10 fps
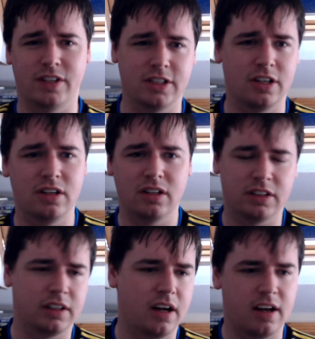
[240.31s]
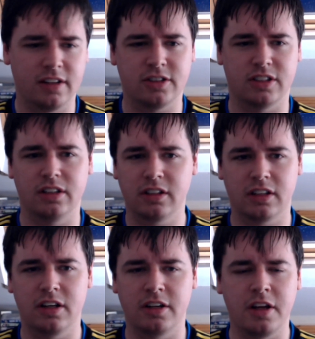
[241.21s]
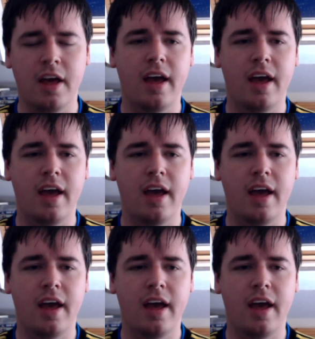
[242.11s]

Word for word: it's good or not, does it look good?